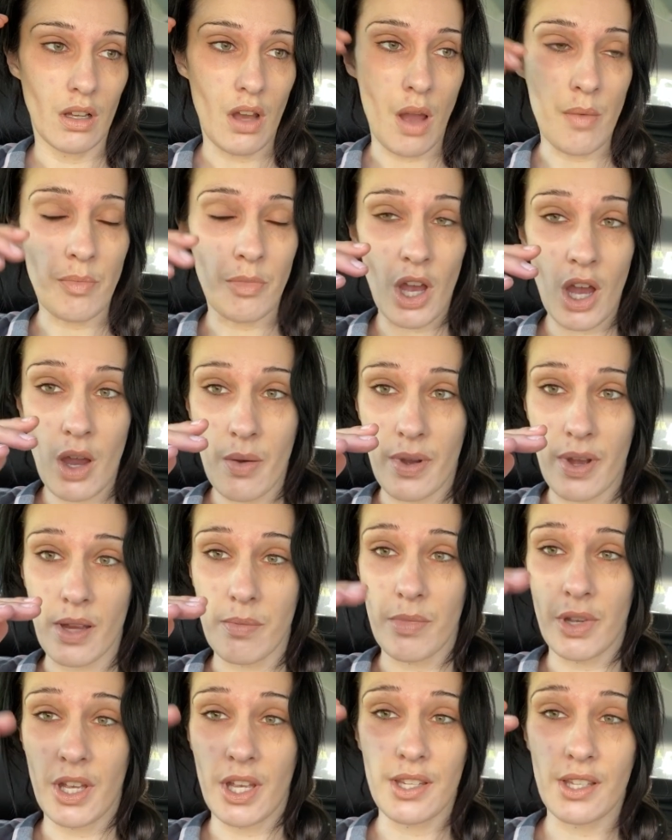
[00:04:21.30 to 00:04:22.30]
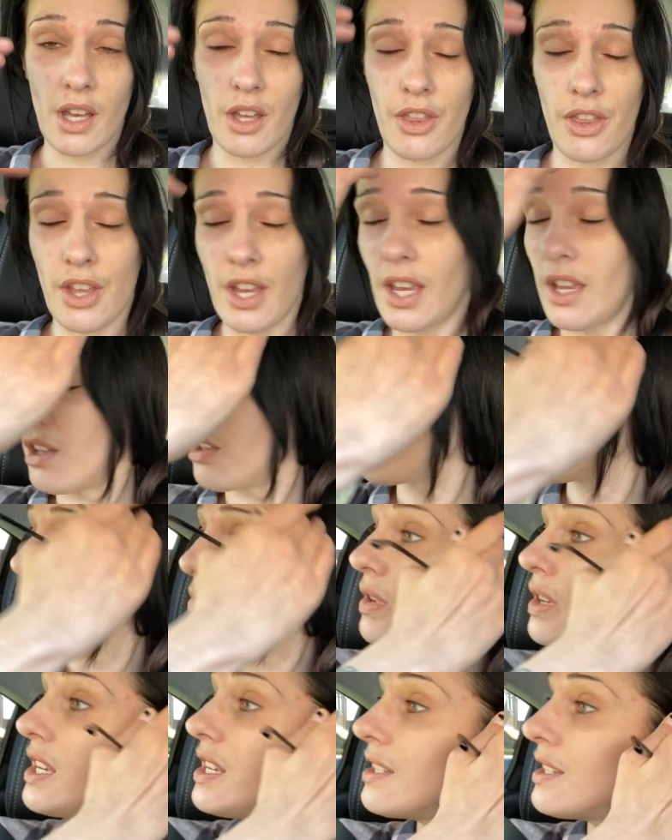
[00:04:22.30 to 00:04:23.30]
I'm going because I think the
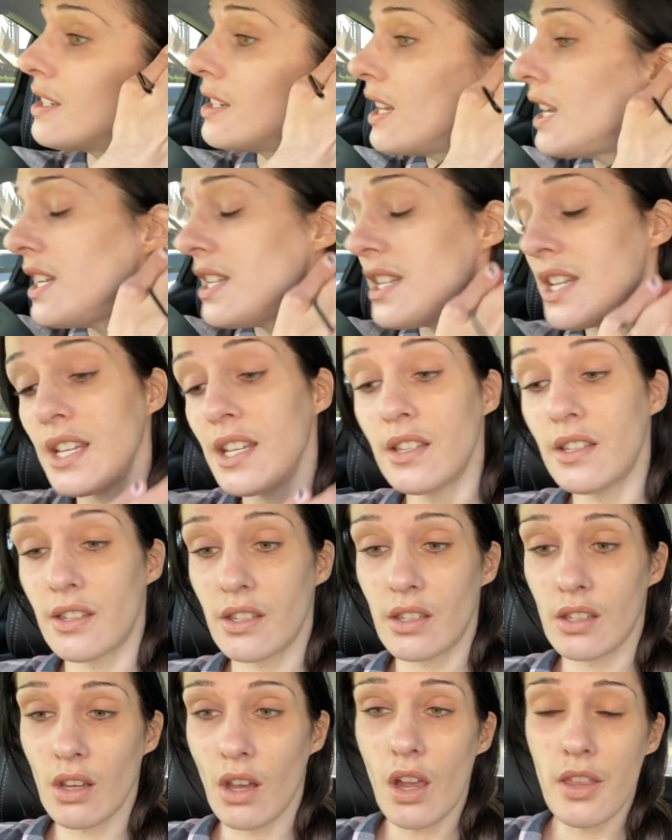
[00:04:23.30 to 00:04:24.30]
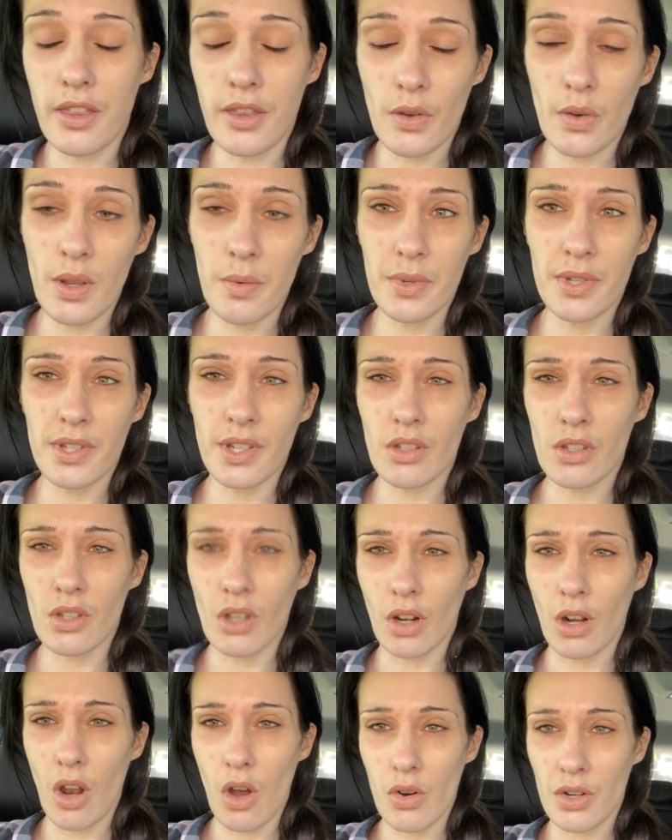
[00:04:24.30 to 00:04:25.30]
reason Edie's, I thought it was since the
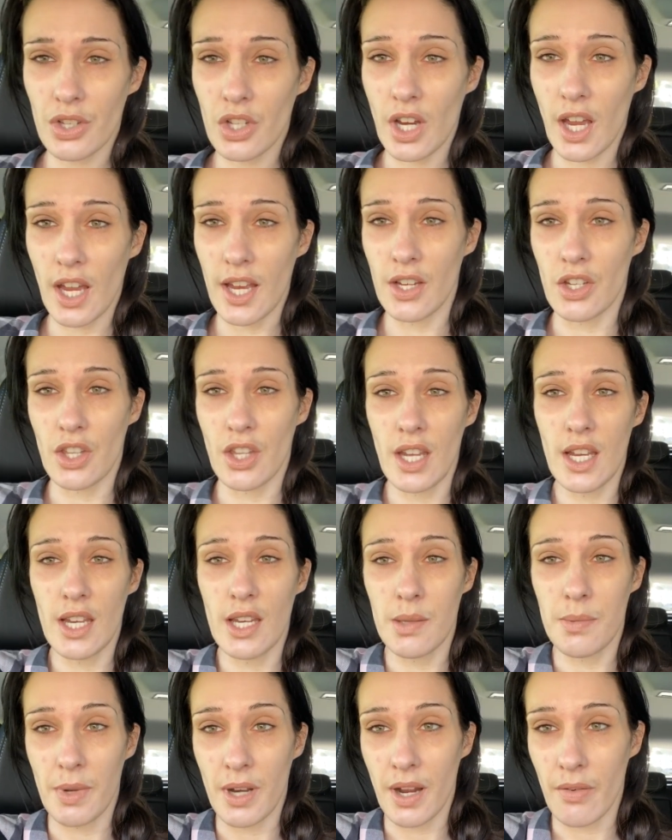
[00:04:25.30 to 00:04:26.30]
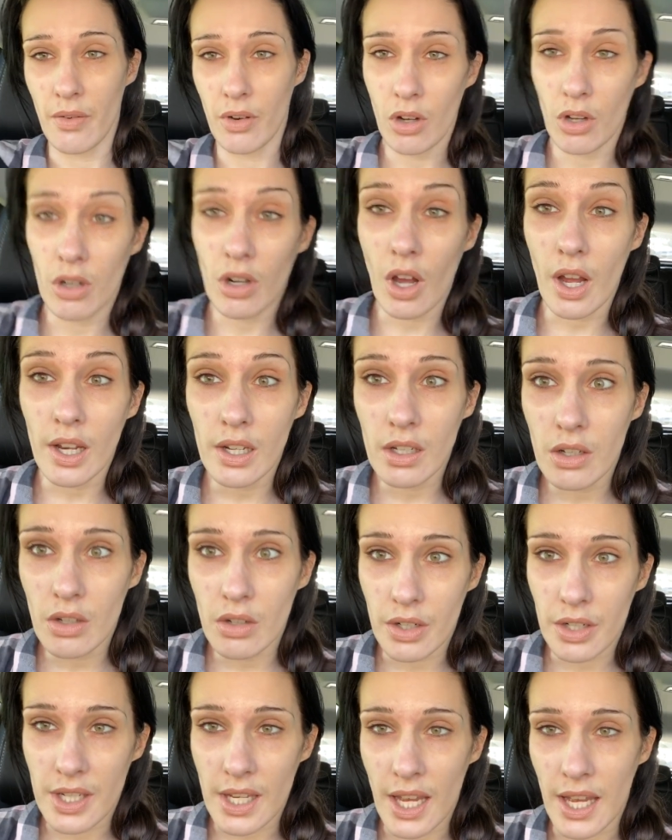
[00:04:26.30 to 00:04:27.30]
clocks changed that Edie's been having, God, I
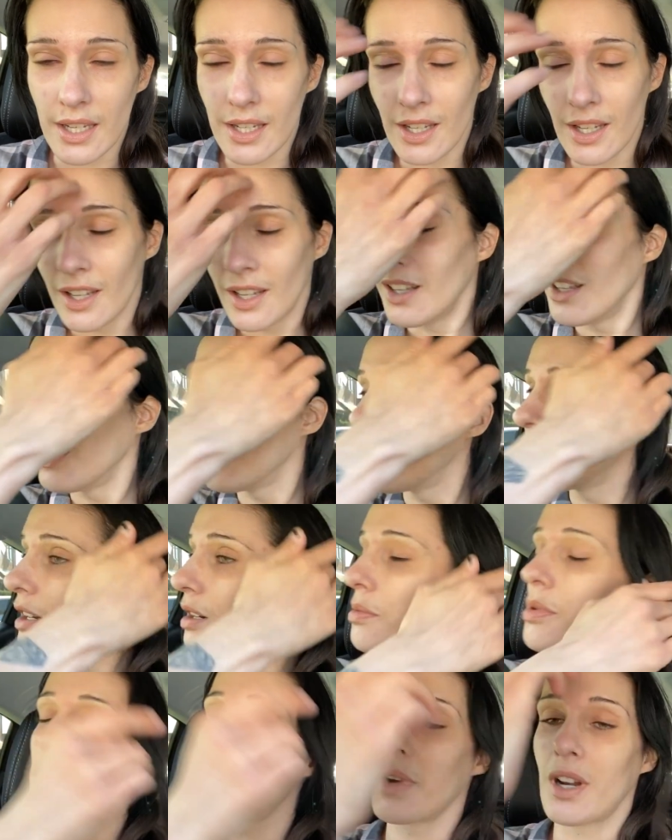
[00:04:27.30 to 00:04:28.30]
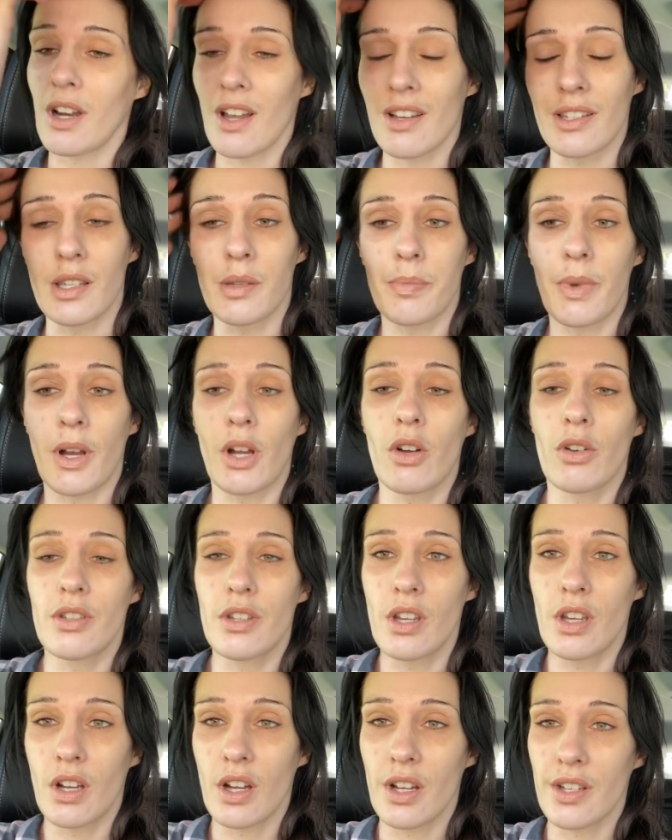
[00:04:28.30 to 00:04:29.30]
look dead. I'm gonna put my glasses back on
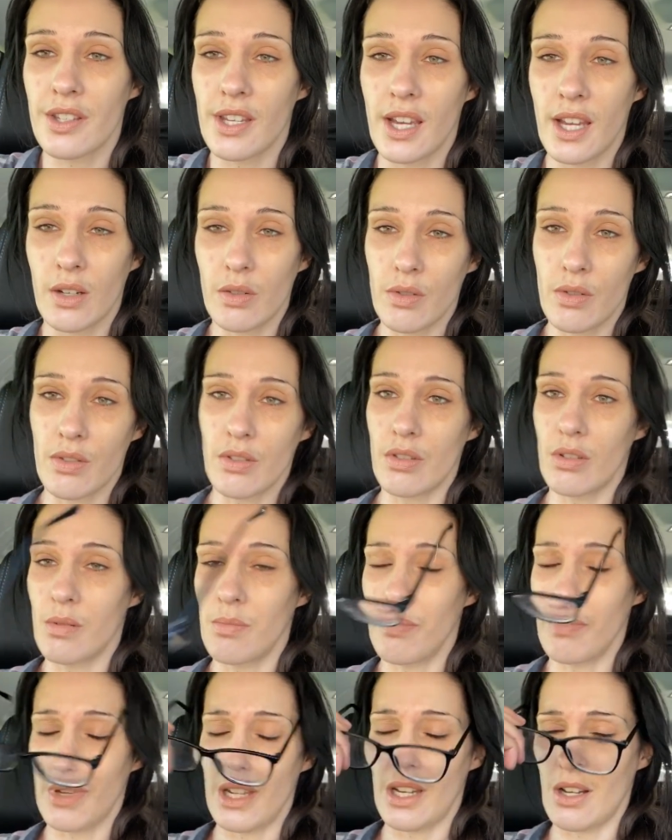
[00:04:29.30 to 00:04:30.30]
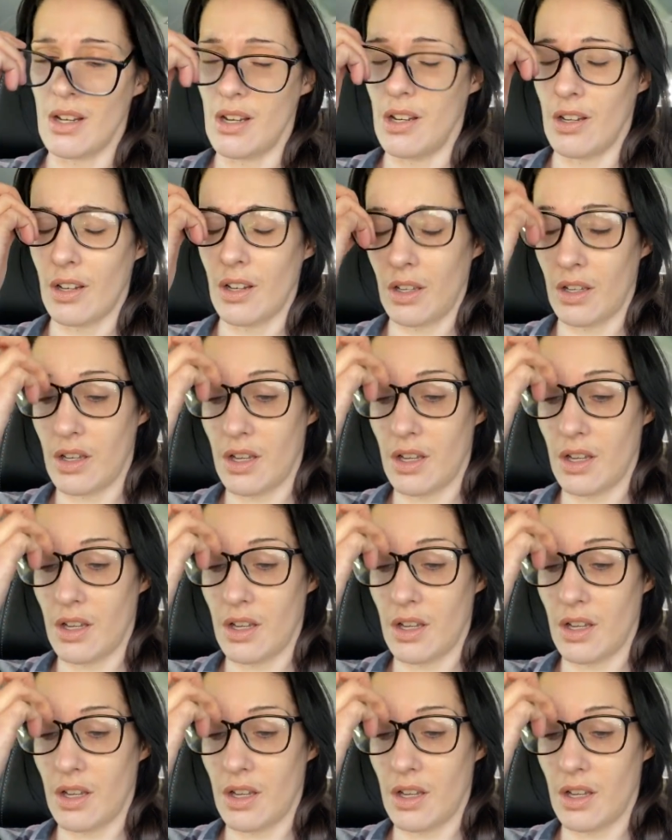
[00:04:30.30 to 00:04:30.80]
so you can't see how zombied I look.